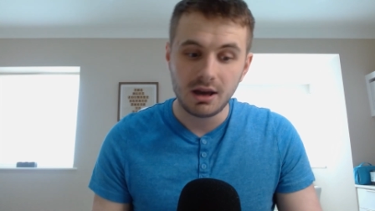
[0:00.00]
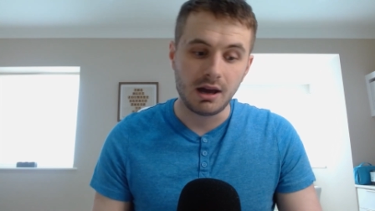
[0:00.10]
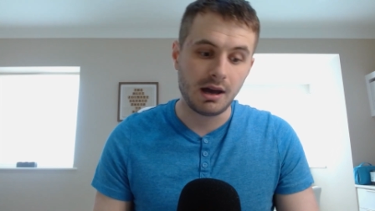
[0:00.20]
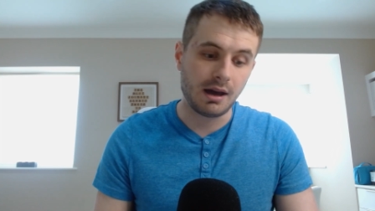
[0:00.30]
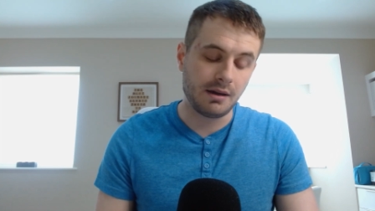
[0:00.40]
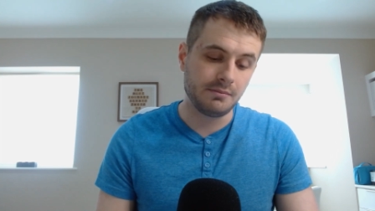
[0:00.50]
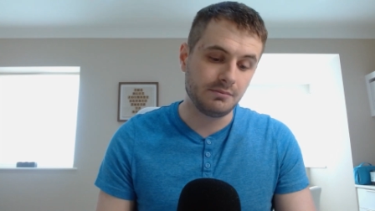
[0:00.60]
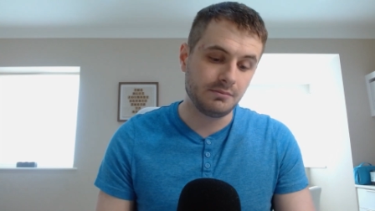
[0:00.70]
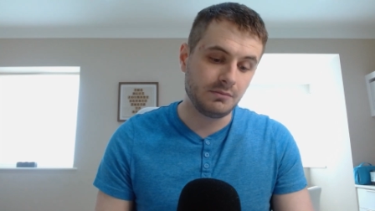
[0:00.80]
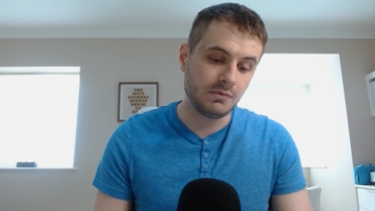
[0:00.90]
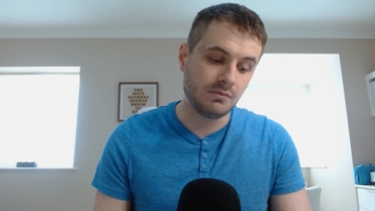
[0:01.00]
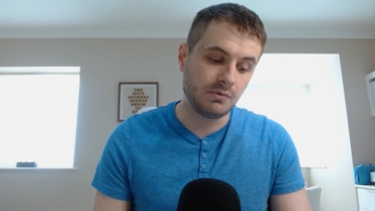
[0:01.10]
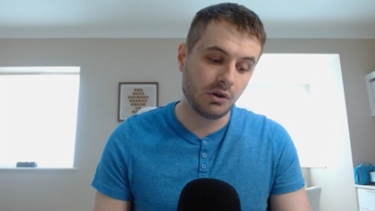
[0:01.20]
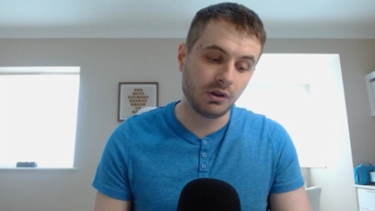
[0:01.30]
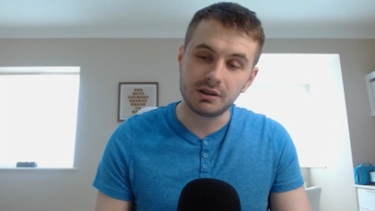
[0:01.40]

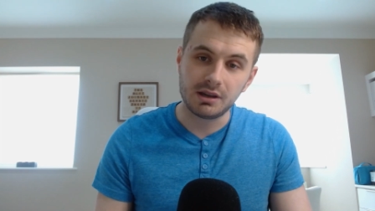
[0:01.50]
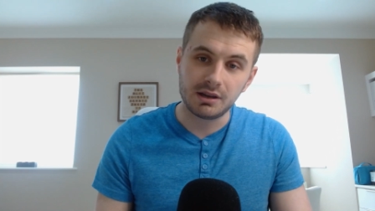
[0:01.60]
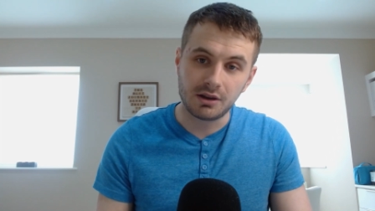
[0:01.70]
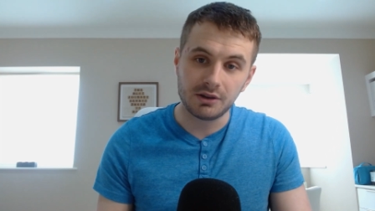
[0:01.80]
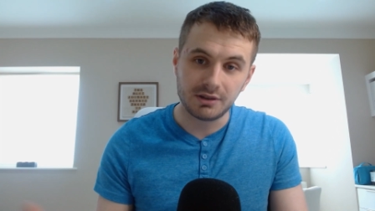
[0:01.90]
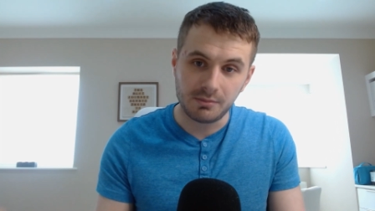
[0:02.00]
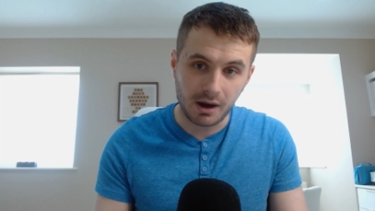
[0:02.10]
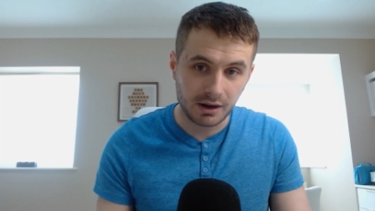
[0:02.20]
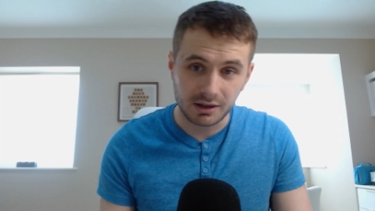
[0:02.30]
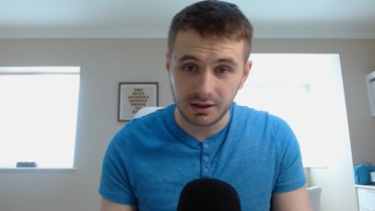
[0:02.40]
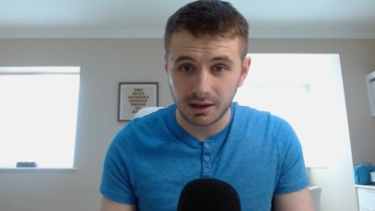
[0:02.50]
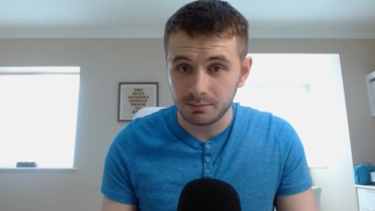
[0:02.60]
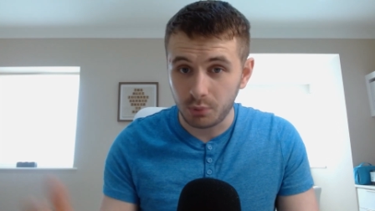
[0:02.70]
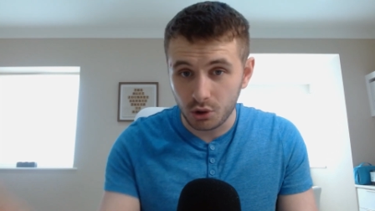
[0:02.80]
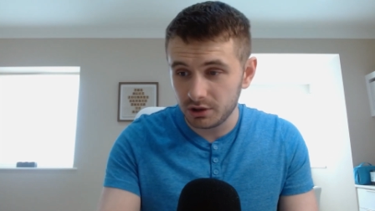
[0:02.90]
Unlike the guys in America, they
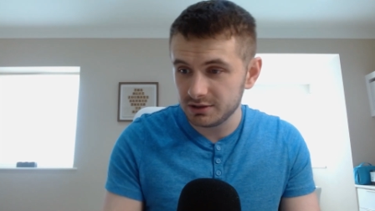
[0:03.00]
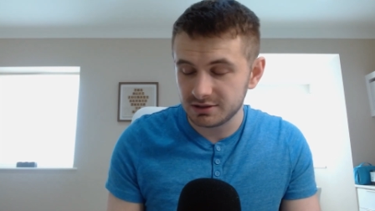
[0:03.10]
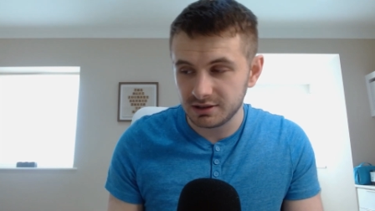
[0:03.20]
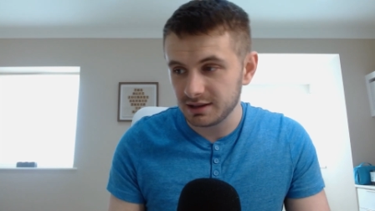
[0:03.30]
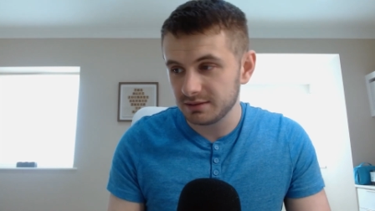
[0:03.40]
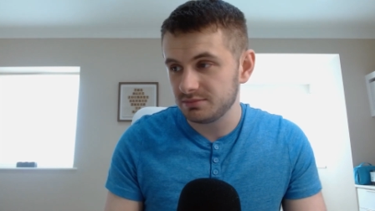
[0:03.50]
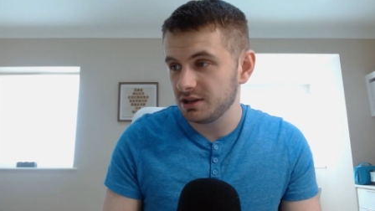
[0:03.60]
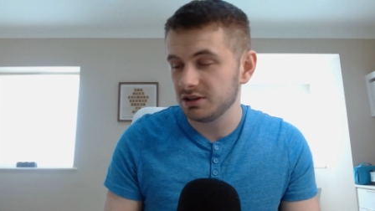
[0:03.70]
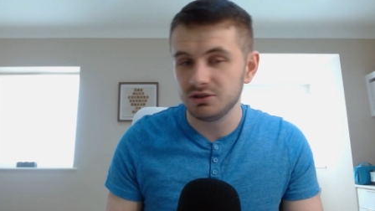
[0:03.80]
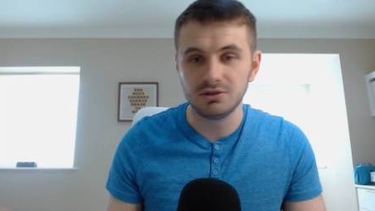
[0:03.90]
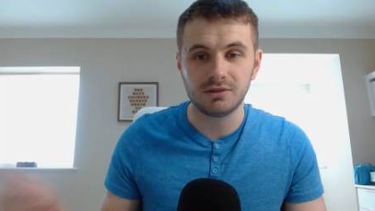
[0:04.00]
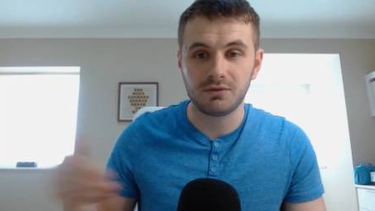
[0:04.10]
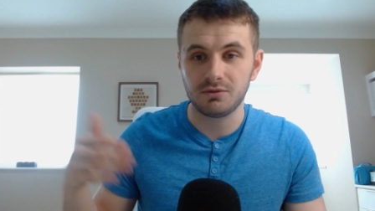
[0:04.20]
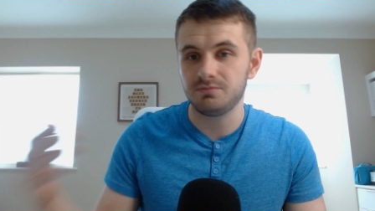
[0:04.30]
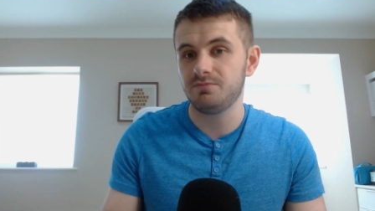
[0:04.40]
get points and they can use it
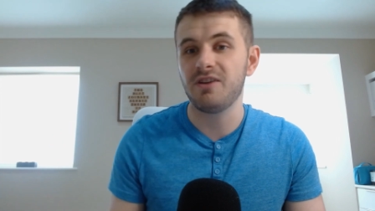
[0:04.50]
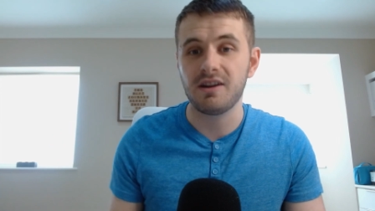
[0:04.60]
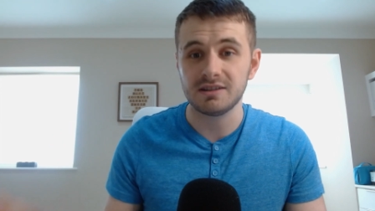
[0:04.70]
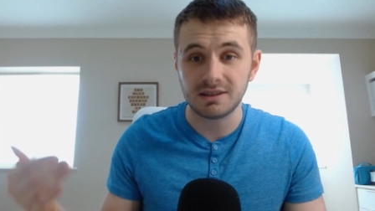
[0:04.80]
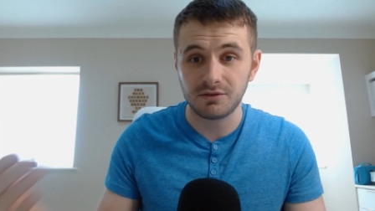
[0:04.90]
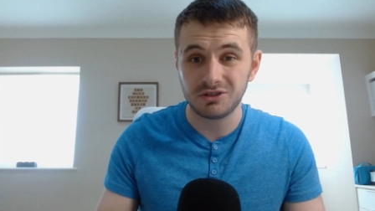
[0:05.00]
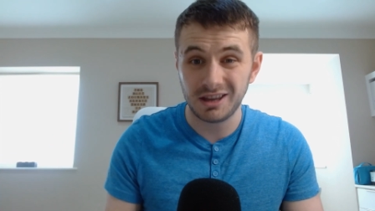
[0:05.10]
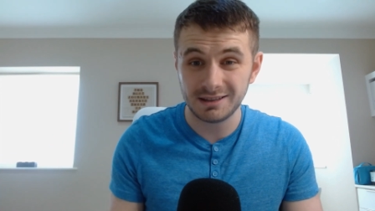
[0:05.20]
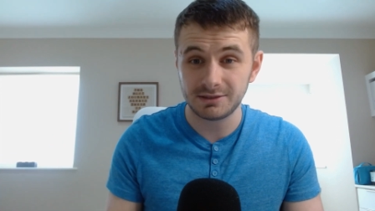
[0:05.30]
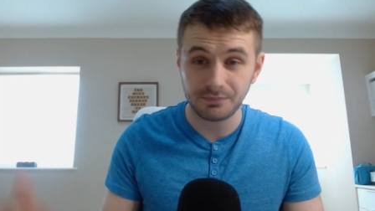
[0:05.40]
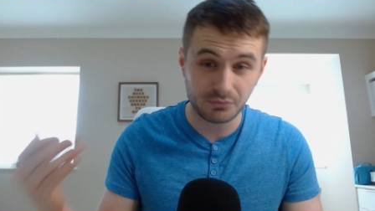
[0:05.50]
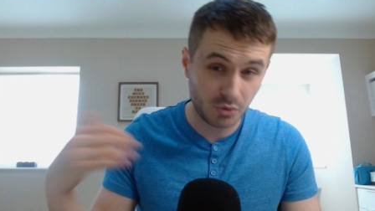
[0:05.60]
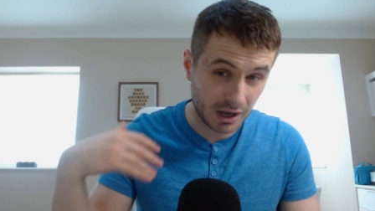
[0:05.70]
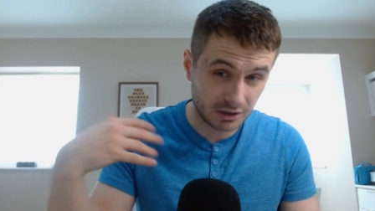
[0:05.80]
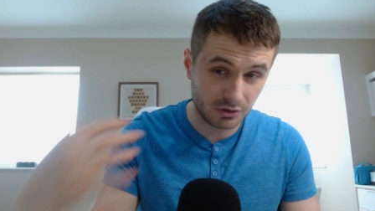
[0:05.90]
for various different things.
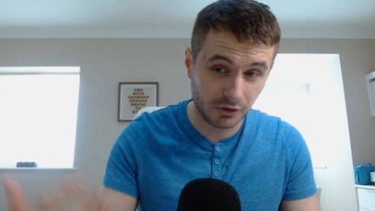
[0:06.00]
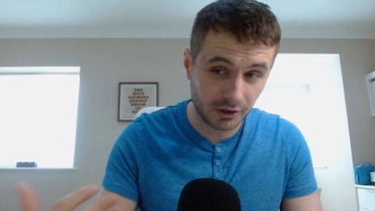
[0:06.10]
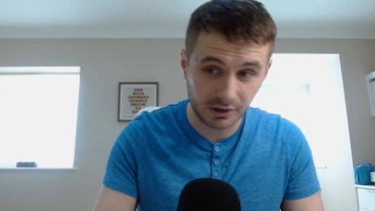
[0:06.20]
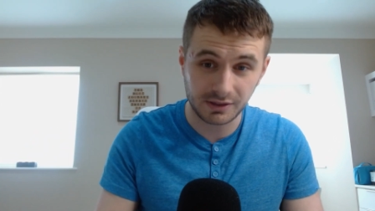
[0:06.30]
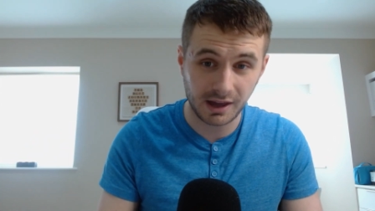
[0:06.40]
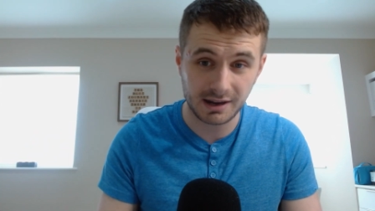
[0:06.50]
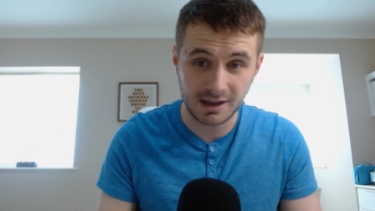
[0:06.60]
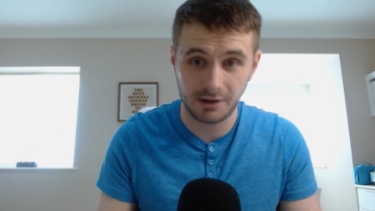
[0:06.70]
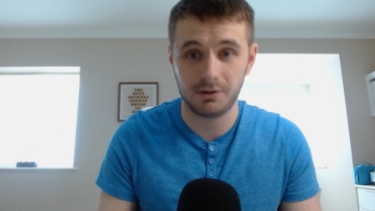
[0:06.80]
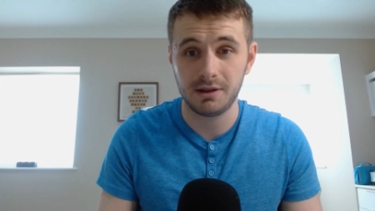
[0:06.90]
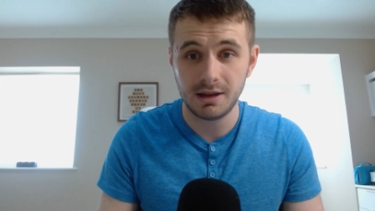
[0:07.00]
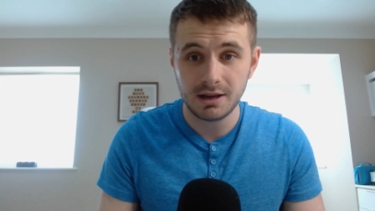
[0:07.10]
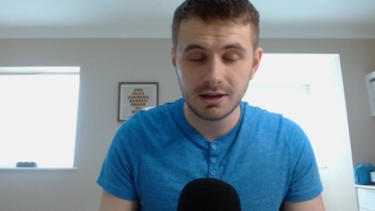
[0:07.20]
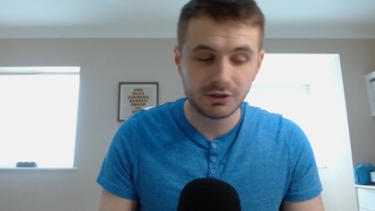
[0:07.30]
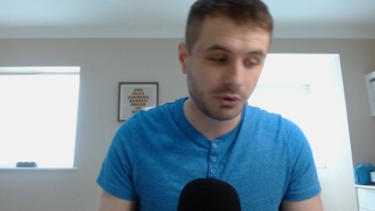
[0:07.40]
We get nothing like that here.
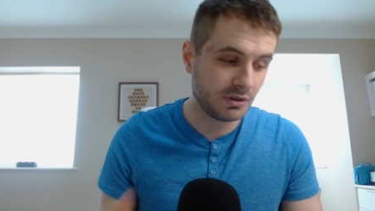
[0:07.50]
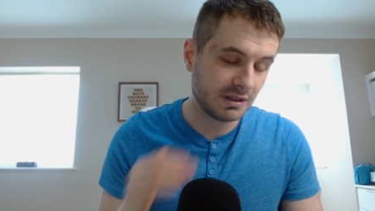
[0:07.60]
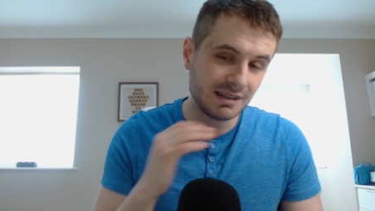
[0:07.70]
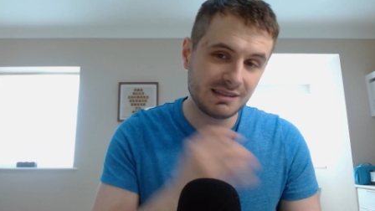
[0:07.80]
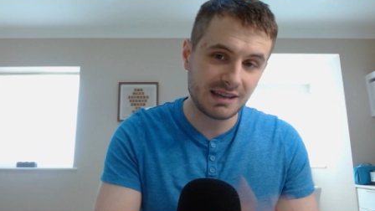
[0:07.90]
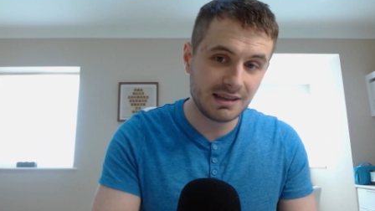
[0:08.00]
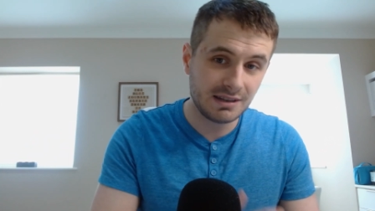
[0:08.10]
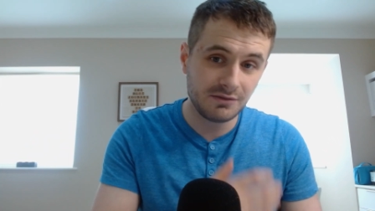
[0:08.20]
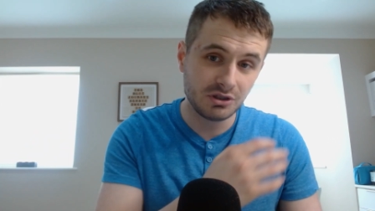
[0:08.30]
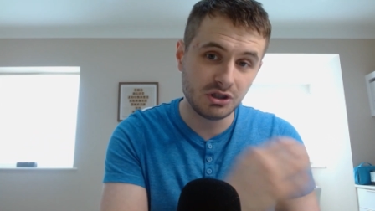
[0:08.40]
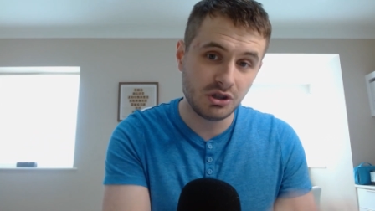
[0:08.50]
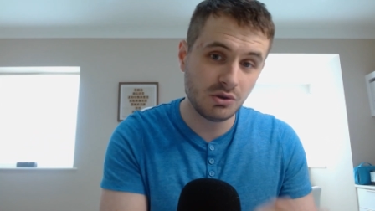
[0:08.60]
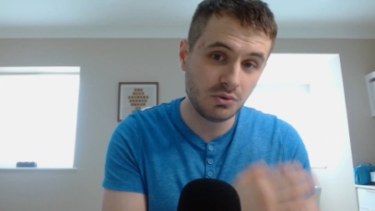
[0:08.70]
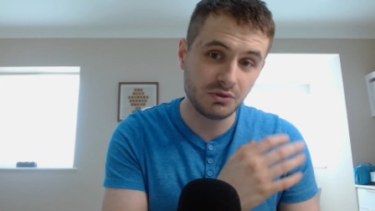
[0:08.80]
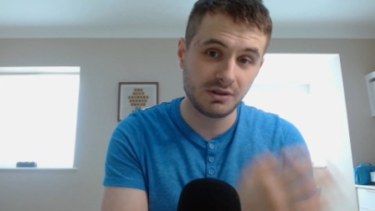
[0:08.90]
So it's an incentive to
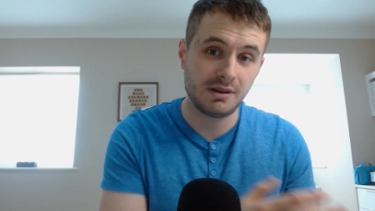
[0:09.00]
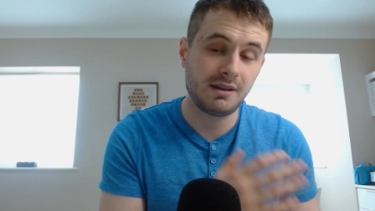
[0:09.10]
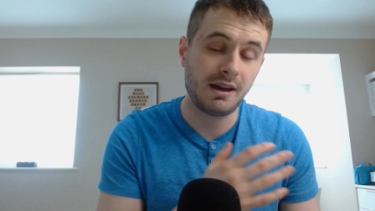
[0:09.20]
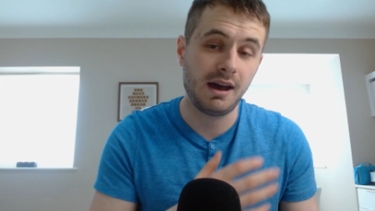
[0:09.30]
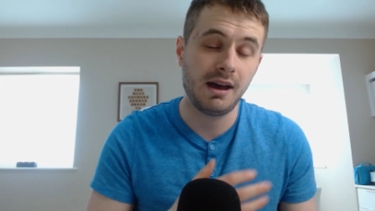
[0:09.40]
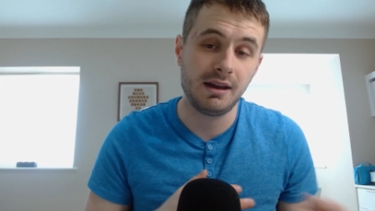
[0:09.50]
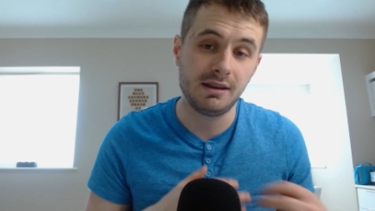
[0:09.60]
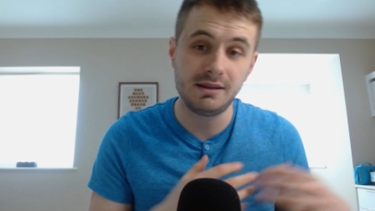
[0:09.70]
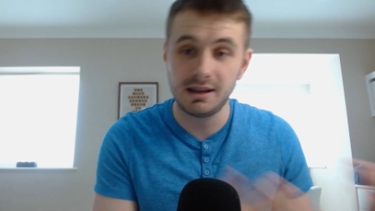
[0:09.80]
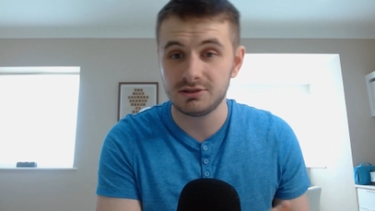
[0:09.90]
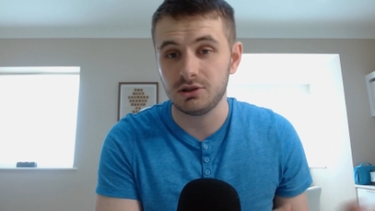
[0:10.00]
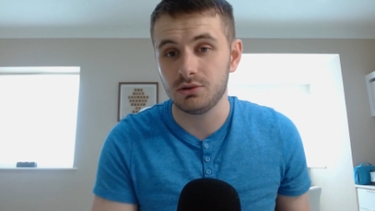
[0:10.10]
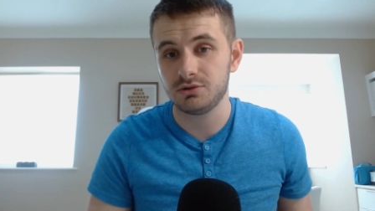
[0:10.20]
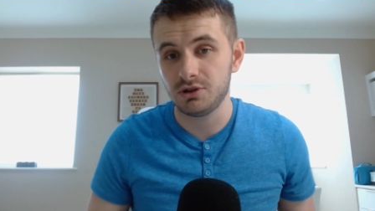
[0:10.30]
use Nexo.